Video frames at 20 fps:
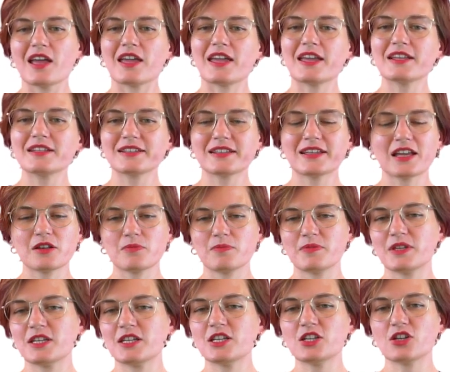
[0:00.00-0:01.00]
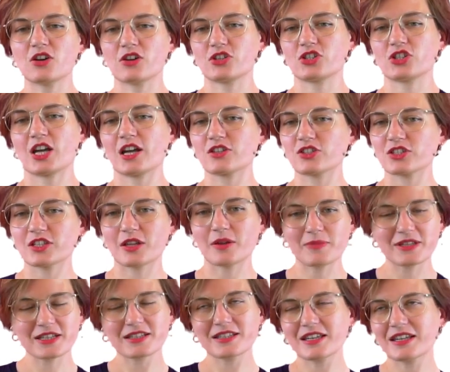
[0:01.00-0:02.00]
It can be your charge
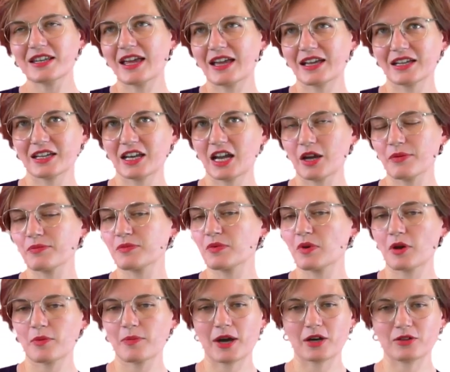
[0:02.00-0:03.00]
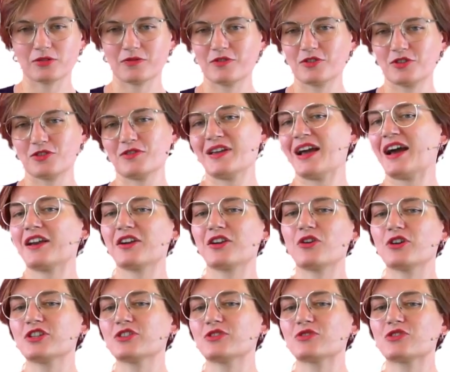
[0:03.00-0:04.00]
stability diagram, about which we are
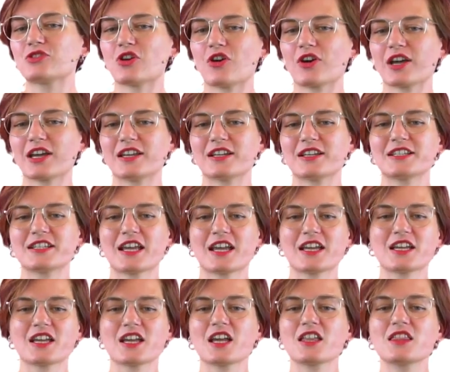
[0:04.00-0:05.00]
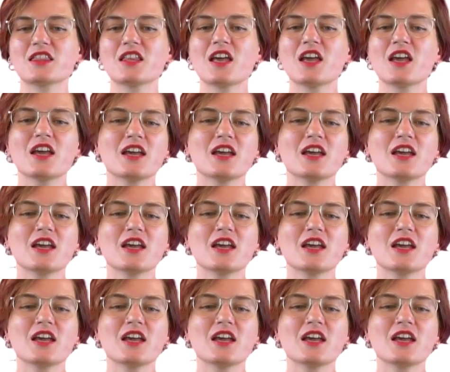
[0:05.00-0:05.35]
going to talk in a second.